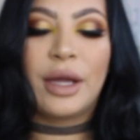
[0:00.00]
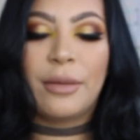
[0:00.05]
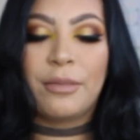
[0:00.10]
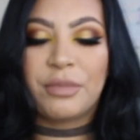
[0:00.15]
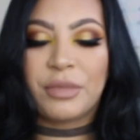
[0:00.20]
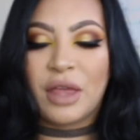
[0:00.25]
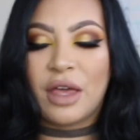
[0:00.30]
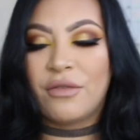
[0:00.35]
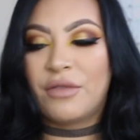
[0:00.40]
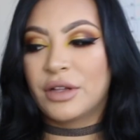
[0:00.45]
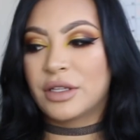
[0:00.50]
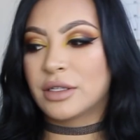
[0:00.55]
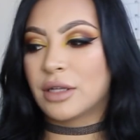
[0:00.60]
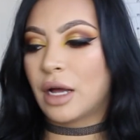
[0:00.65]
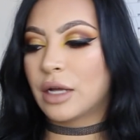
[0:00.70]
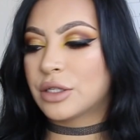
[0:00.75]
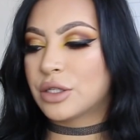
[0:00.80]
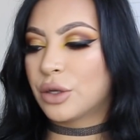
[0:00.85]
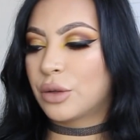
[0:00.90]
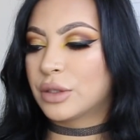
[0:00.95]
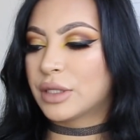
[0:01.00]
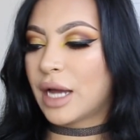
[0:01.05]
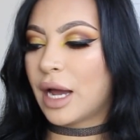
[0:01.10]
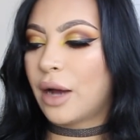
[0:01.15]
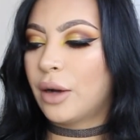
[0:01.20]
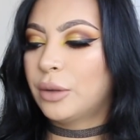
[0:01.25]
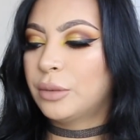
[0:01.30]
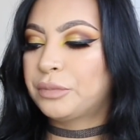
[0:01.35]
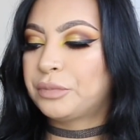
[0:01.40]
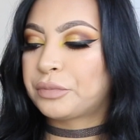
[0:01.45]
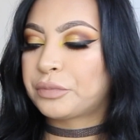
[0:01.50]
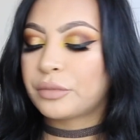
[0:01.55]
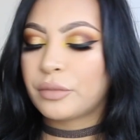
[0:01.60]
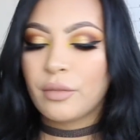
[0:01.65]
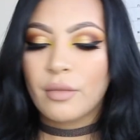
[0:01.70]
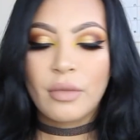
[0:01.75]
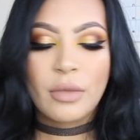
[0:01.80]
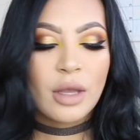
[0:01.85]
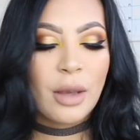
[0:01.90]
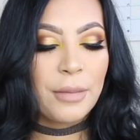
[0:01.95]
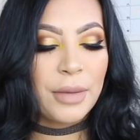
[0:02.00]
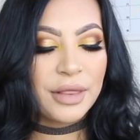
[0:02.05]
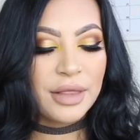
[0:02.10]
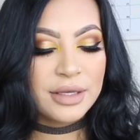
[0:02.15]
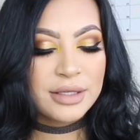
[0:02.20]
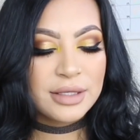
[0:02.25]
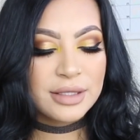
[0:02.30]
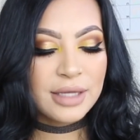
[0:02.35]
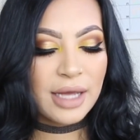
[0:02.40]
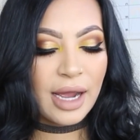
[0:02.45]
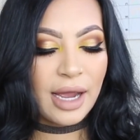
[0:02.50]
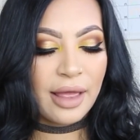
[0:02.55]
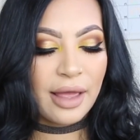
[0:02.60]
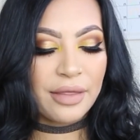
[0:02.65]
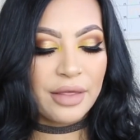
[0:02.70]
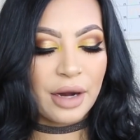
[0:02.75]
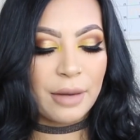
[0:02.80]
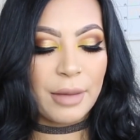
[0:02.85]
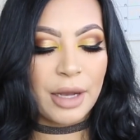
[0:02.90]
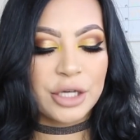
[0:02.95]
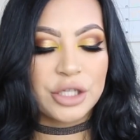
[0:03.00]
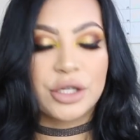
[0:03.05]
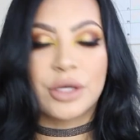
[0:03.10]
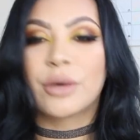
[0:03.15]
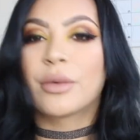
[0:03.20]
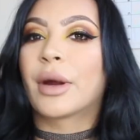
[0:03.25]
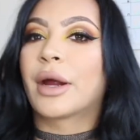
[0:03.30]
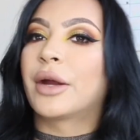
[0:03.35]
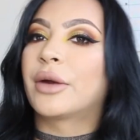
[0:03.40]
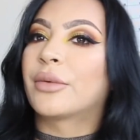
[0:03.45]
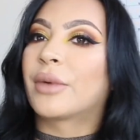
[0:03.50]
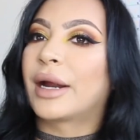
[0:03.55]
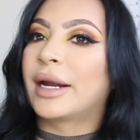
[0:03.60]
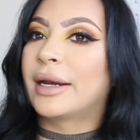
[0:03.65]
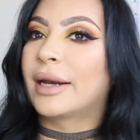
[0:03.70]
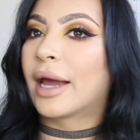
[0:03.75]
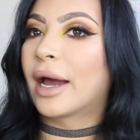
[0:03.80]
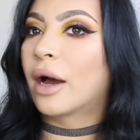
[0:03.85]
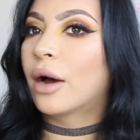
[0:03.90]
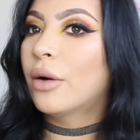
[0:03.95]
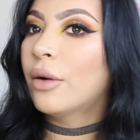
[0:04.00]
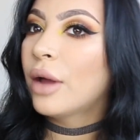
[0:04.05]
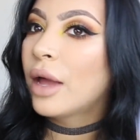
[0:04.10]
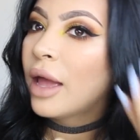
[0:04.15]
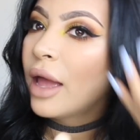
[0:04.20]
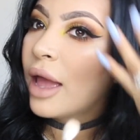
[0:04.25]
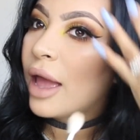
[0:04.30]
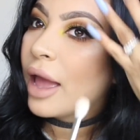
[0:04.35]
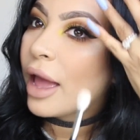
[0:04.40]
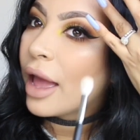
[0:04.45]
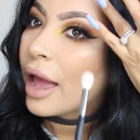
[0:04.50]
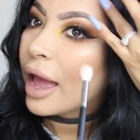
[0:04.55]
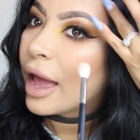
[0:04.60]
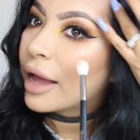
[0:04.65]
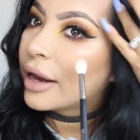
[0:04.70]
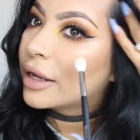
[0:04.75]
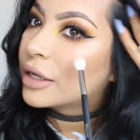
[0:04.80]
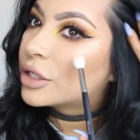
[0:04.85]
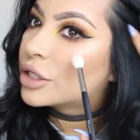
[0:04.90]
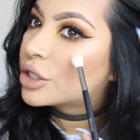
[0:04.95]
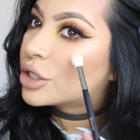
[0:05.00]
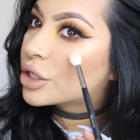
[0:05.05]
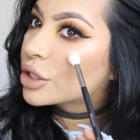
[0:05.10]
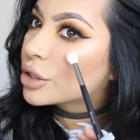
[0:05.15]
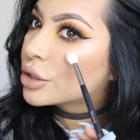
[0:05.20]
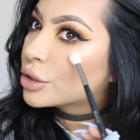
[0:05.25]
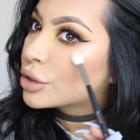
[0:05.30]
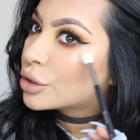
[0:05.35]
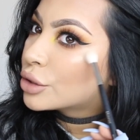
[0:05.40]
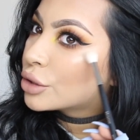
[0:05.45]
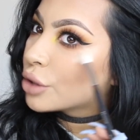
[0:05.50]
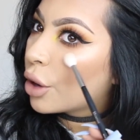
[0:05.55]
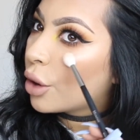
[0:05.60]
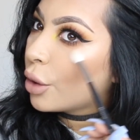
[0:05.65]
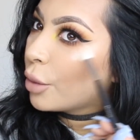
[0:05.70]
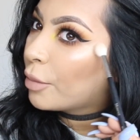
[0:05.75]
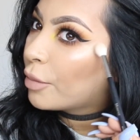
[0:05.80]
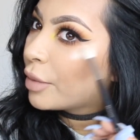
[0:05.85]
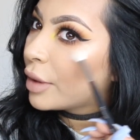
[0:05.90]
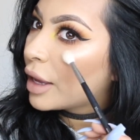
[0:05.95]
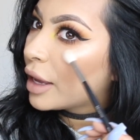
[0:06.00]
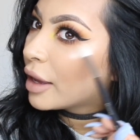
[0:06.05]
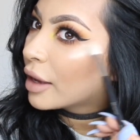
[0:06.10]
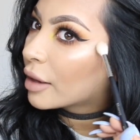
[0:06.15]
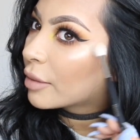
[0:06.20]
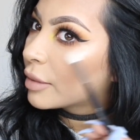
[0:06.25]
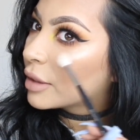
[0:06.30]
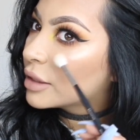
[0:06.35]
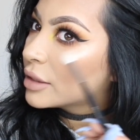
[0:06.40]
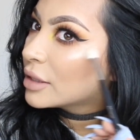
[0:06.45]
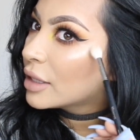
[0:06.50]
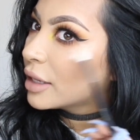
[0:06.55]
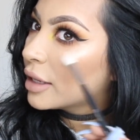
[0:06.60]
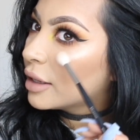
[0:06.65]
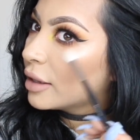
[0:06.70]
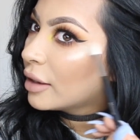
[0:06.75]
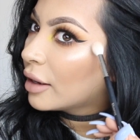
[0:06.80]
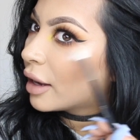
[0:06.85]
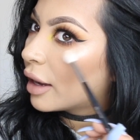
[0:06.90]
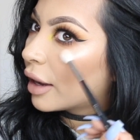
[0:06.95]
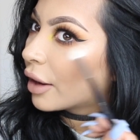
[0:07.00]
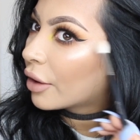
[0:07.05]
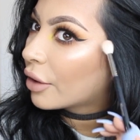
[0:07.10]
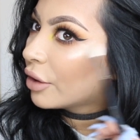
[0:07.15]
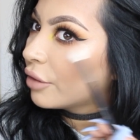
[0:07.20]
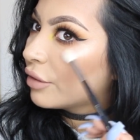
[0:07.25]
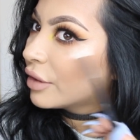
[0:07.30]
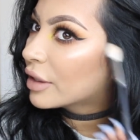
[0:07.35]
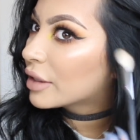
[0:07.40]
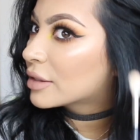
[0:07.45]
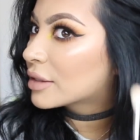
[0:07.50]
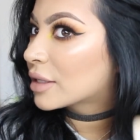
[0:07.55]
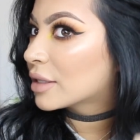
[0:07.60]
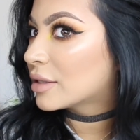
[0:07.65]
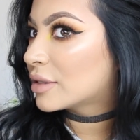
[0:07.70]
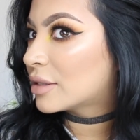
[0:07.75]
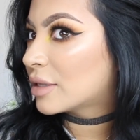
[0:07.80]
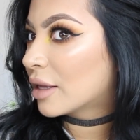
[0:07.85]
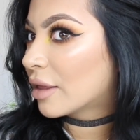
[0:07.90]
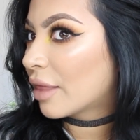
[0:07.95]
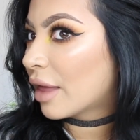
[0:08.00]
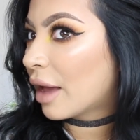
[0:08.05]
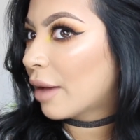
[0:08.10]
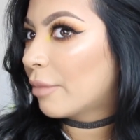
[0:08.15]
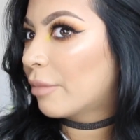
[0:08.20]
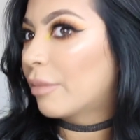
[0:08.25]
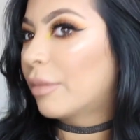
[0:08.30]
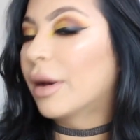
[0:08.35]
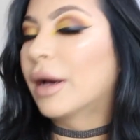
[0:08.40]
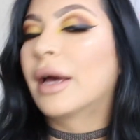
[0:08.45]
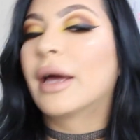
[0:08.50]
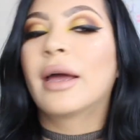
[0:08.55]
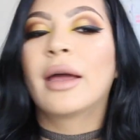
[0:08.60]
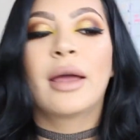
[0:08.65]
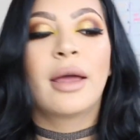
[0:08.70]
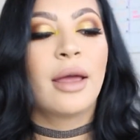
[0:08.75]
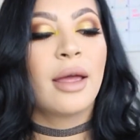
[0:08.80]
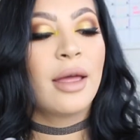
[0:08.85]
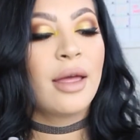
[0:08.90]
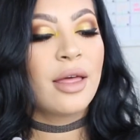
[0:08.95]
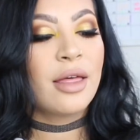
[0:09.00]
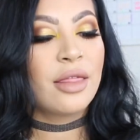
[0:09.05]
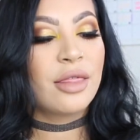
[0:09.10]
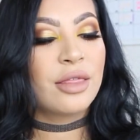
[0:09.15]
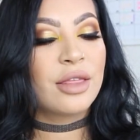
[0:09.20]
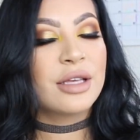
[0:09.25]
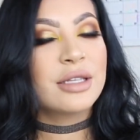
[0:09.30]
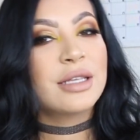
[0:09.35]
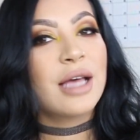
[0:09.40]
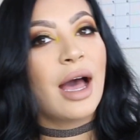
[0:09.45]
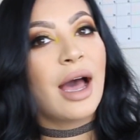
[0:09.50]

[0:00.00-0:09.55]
it if it's not sold out. But this is the highlight that I'm actually wearing right now, and it's just so pigmented. I don't know if you guys can see that, but this